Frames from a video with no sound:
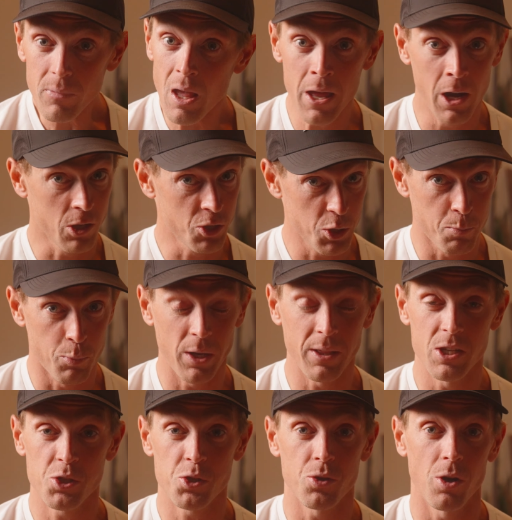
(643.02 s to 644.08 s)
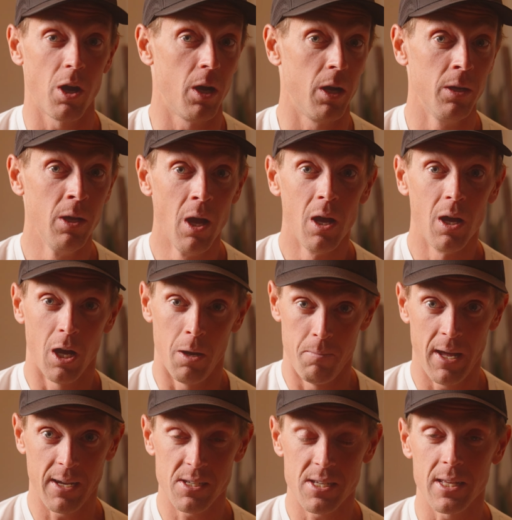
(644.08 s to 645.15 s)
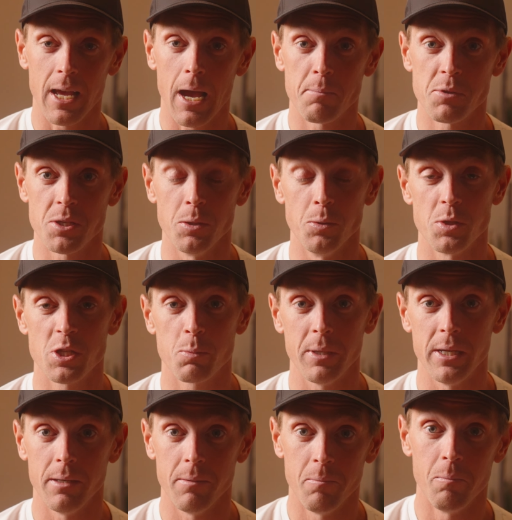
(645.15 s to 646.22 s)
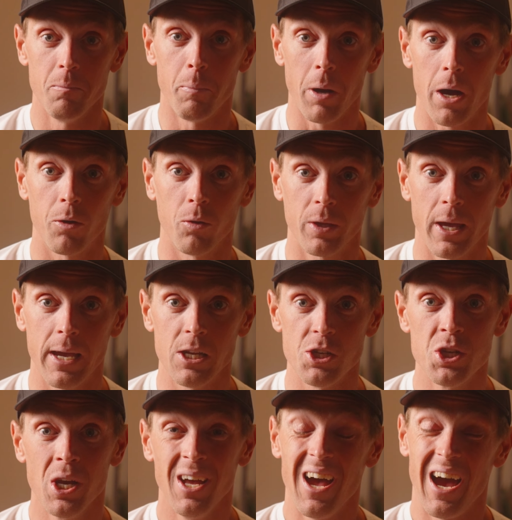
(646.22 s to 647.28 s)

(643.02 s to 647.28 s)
And I'll just bring the straw up next to the Absolute Speed bottle cage.